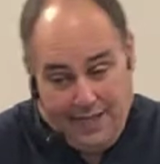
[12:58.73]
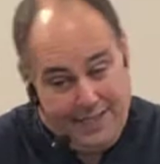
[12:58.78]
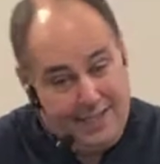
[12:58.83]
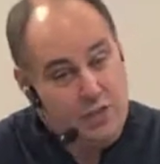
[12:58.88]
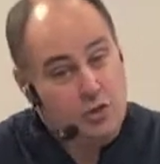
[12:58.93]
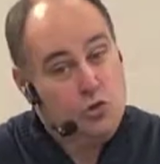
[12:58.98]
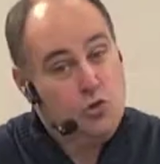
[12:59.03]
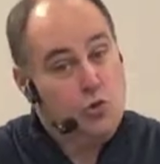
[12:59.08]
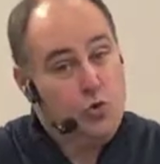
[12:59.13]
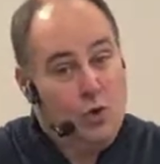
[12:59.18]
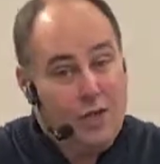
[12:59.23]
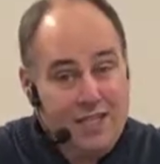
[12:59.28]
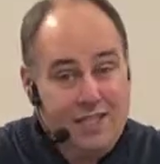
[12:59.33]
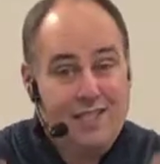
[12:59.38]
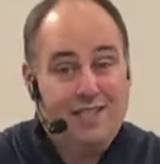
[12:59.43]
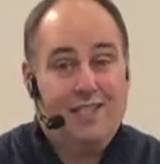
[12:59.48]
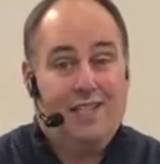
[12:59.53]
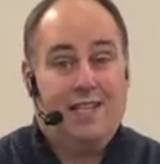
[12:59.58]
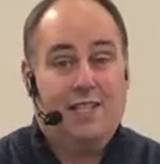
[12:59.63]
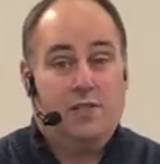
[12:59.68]
has
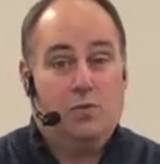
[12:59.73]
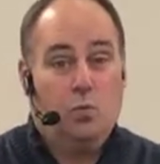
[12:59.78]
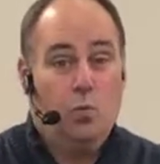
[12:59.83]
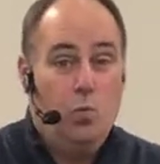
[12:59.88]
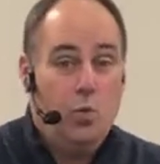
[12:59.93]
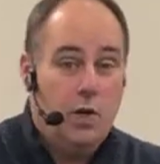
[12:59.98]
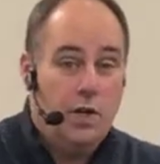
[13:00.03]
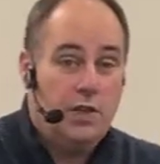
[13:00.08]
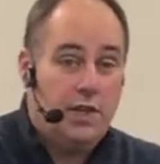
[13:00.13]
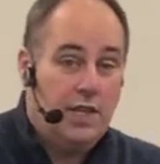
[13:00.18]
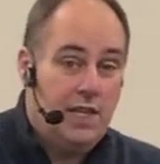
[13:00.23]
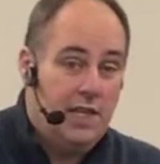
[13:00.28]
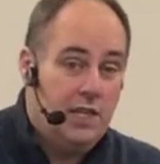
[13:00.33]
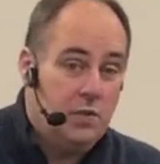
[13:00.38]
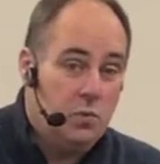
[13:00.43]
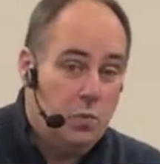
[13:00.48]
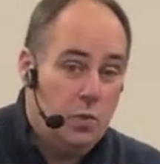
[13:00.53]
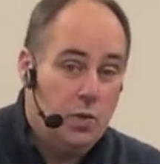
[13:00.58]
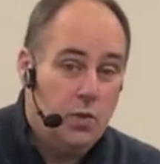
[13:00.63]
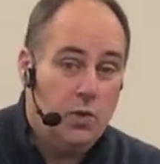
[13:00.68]
entrusted us with
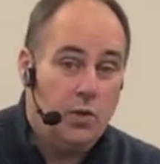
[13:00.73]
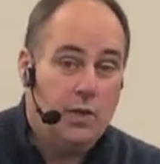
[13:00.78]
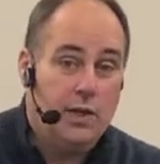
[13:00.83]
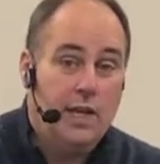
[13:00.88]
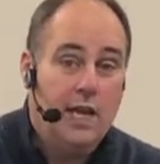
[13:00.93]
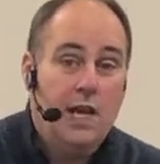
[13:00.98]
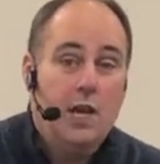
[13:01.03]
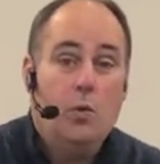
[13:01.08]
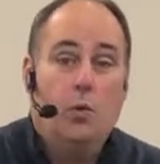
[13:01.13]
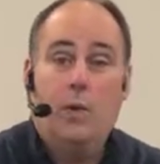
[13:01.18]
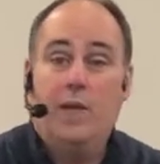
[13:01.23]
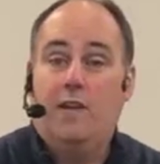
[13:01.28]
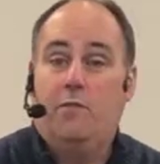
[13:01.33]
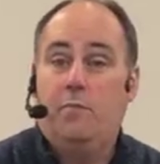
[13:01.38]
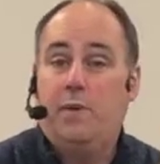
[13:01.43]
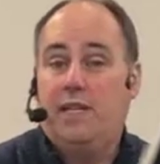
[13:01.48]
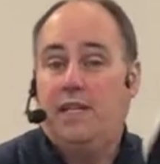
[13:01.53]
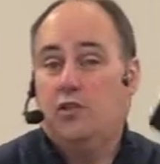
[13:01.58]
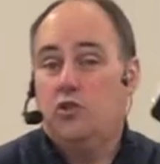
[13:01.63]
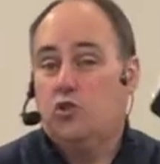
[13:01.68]
his word. We have
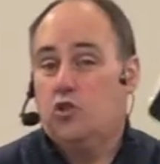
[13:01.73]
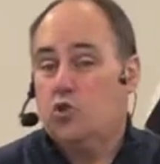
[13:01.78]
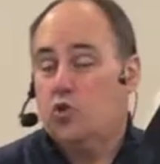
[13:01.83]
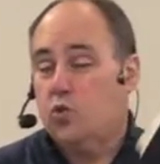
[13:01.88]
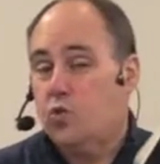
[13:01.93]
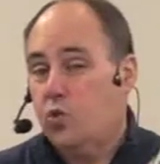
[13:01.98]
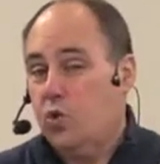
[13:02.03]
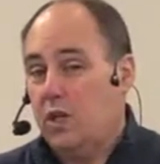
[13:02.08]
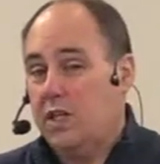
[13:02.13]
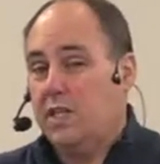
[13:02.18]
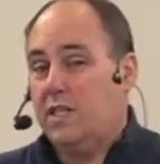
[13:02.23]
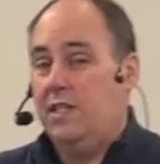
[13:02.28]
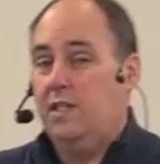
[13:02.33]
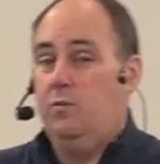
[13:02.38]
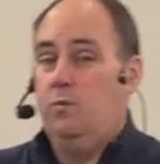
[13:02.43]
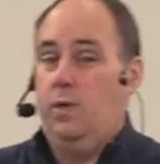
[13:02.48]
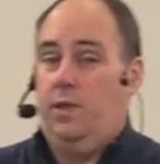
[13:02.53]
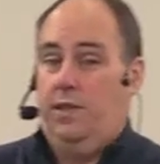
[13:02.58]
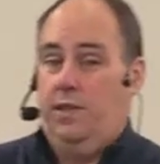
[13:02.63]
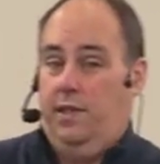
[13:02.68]
been
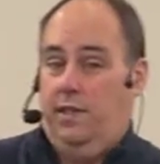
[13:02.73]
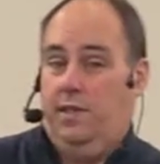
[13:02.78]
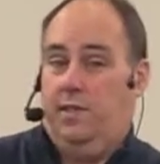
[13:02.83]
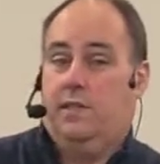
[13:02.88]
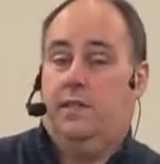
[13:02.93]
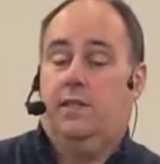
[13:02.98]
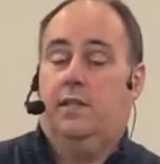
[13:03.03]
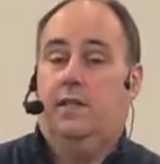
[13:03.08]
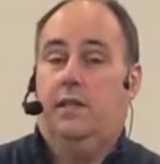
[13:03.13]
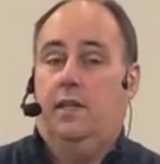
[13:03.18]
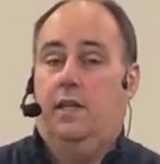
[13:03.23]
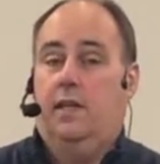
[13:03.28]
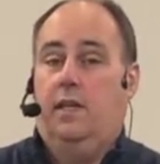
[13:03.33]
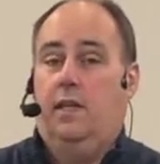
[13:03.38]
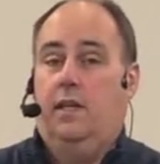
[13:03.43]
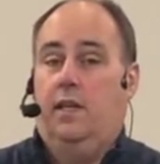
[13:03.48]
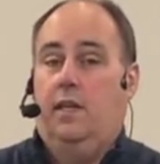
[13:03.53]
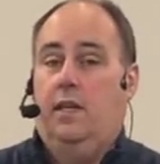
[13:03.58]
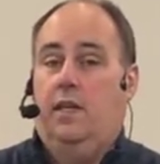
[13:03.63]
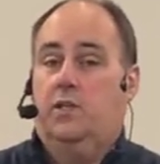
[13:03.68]
entrusted with this.
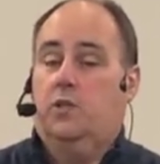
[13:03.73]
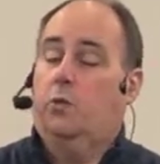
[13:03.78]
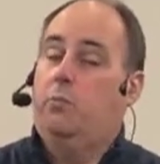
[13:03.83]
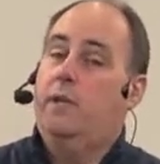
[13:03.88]
So,